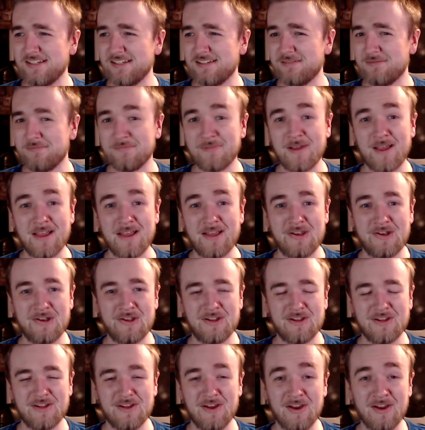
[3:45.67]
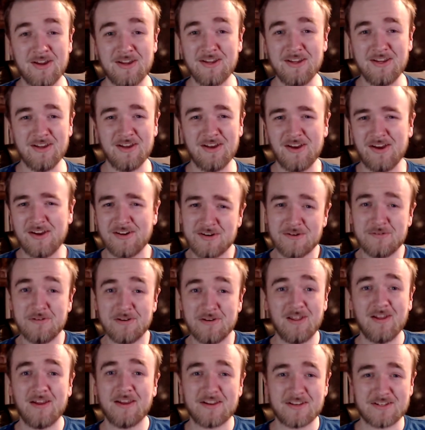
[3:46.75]
man, I don't
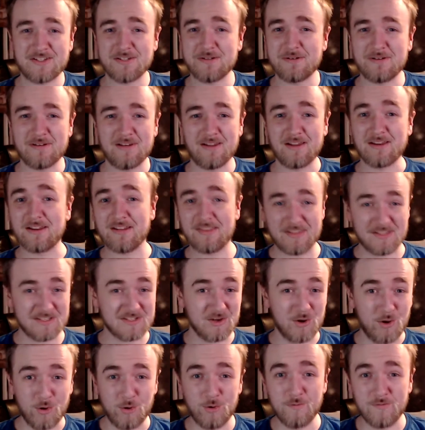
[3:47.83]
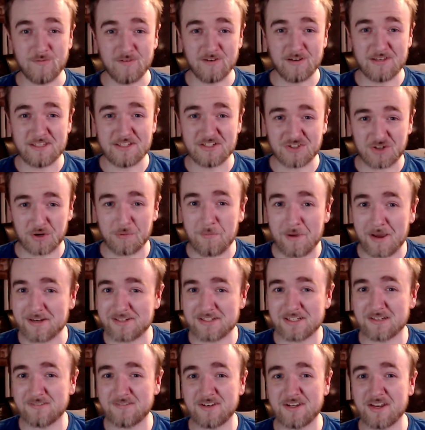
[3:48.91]
like doing like these overly
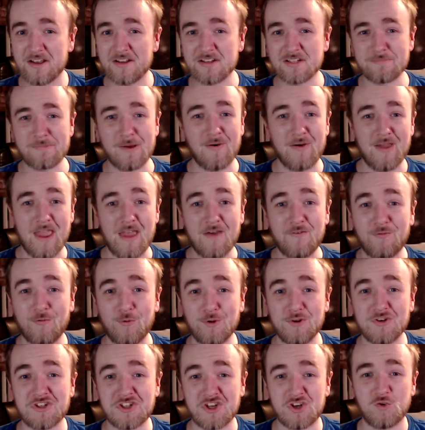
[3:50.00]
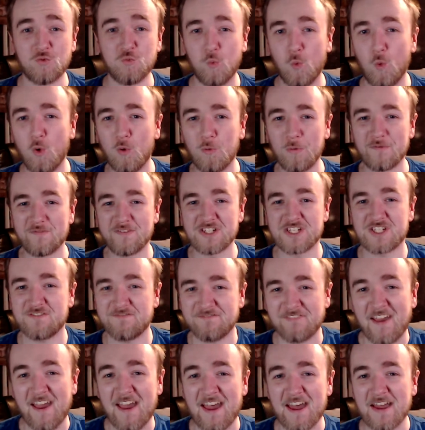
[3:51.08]
dramatic videos about F1's at war with its
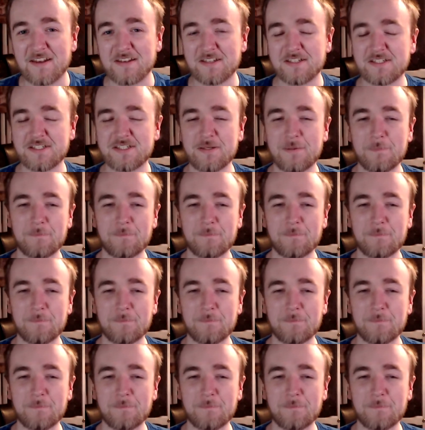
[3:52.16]
fans.